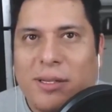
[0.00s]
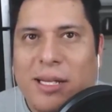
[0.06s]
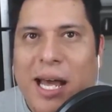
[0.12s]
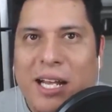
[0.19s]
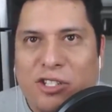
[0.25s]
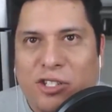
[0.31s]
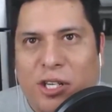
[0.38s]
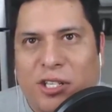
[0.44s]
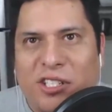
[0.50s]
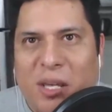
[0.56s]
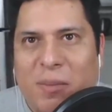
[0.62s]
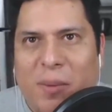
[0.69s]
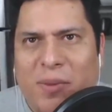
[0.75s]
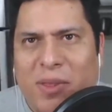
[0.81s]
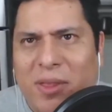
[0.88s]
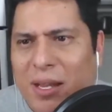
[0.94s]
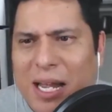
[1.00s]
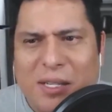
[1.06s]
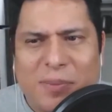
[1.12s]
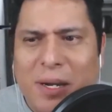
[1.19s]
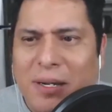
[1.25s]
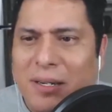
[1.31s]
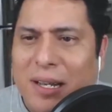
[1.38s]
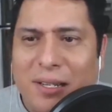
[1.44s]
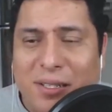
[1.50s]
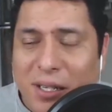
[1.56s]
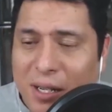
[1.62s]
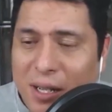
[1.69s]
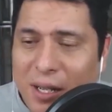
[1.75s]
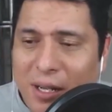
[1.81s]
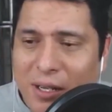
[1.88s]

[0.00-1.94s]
That just came up in the last podcast.